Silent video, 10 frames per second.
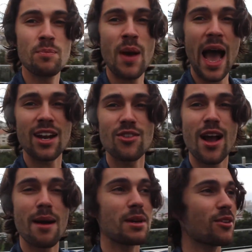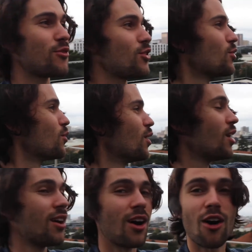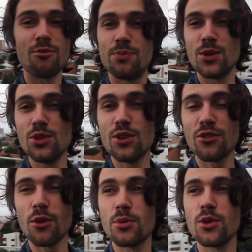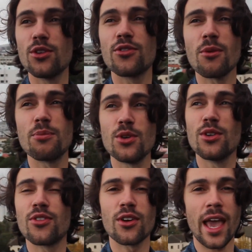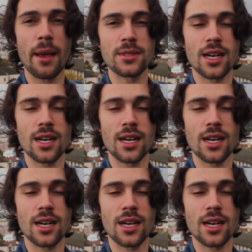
panoramic view of beautiful, beautiful, beautiful Cape